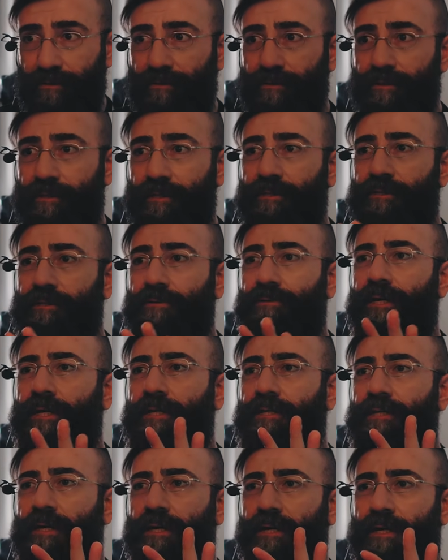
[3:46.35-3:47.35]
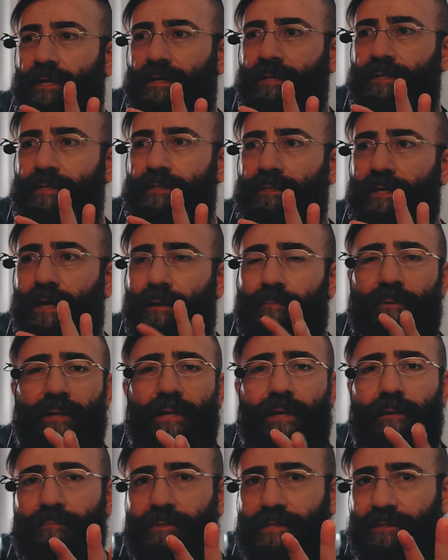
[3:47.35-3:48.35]
on the screen is
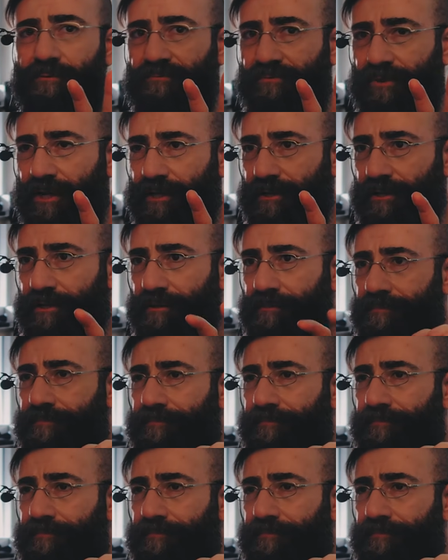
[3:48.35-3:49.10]
epilepsy friendly.